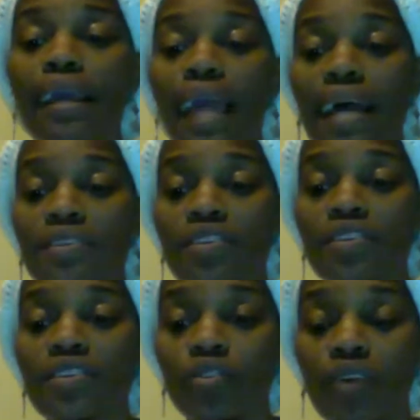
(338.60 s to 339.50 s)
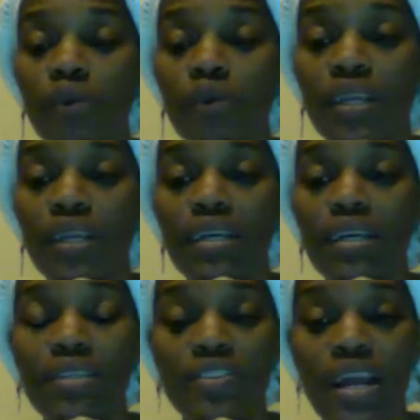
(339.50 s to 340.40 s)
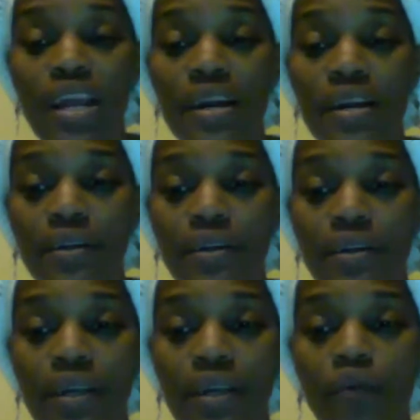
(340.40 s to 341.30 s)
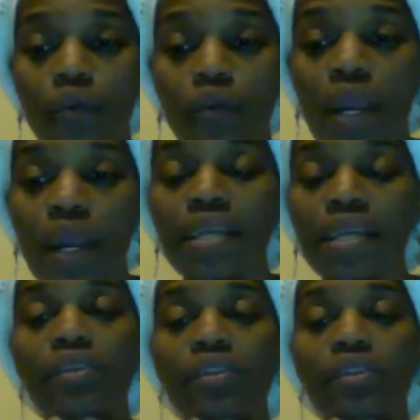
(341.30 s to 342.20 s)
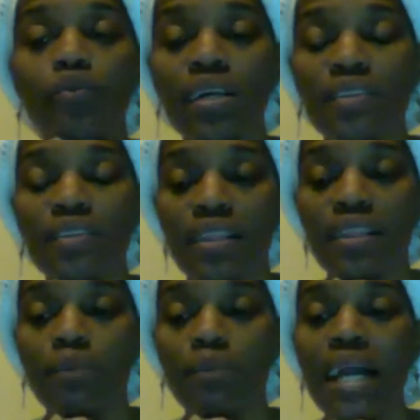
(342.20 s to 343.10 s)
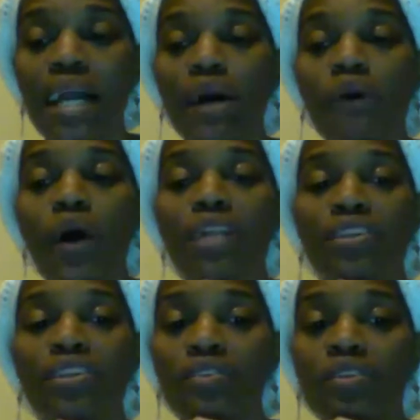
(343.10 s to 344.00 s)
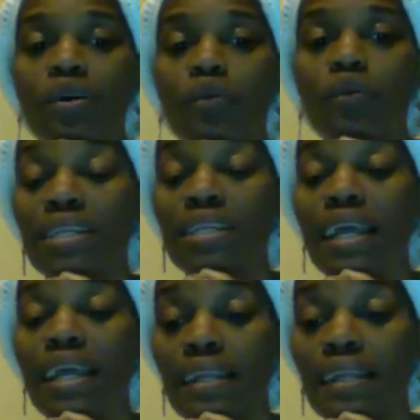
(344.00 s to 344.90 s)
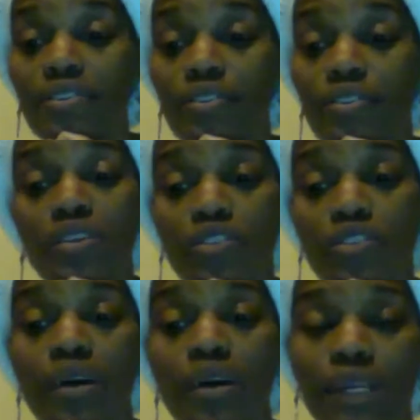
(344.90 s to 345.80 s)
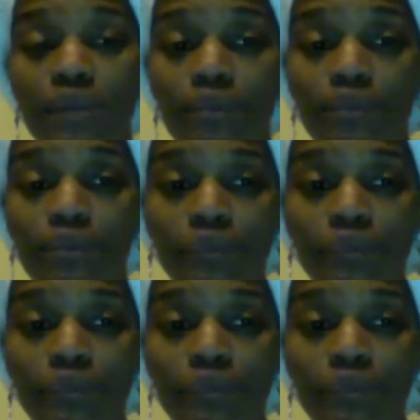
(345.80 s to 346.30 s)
And as a drummer, he could discern where illness was in the body by watching someone dance to his drumming.